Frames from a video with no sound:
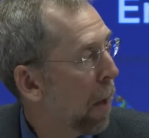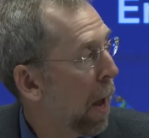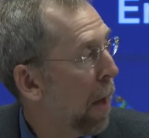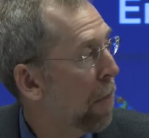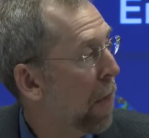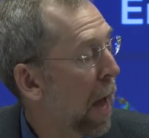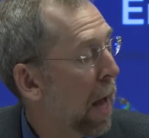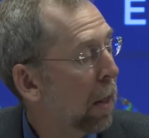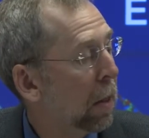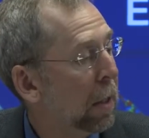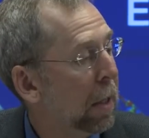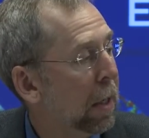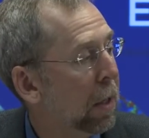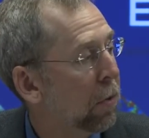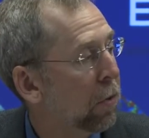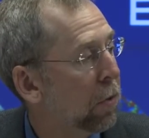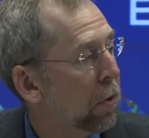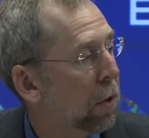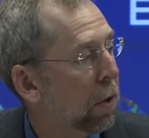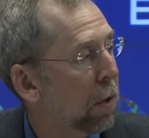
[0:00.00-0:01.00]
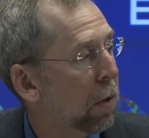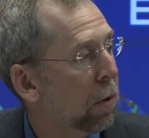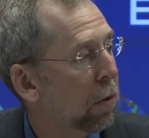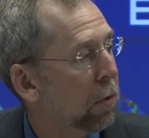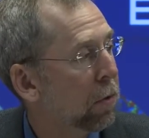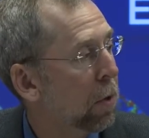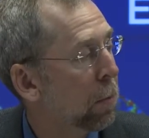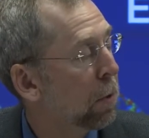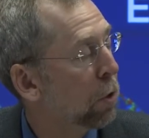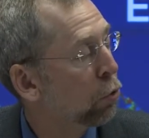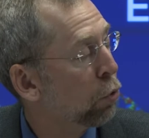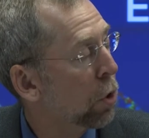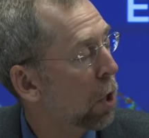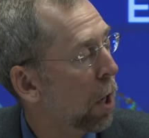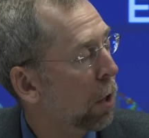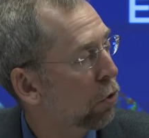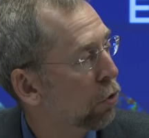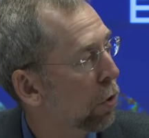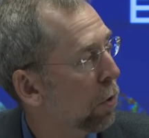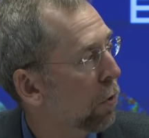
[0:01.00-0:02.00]
And that leads to some
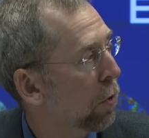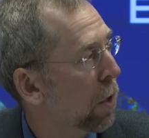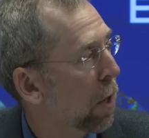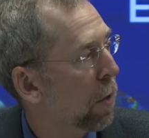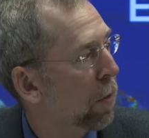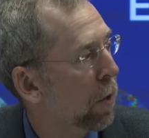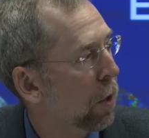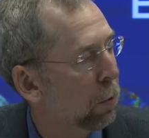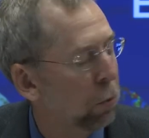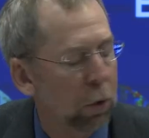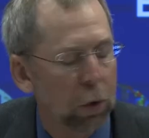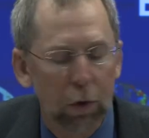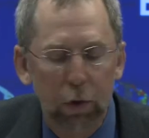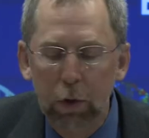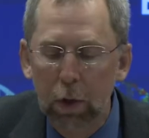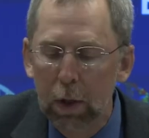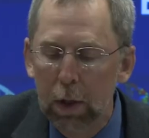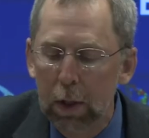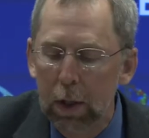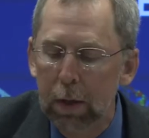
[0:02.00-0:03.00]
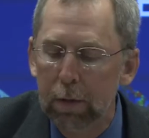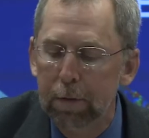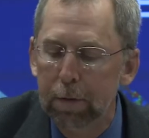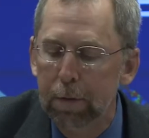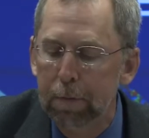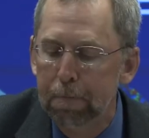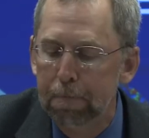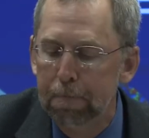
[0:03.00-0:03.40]
introductions that I think Rudy's going to give.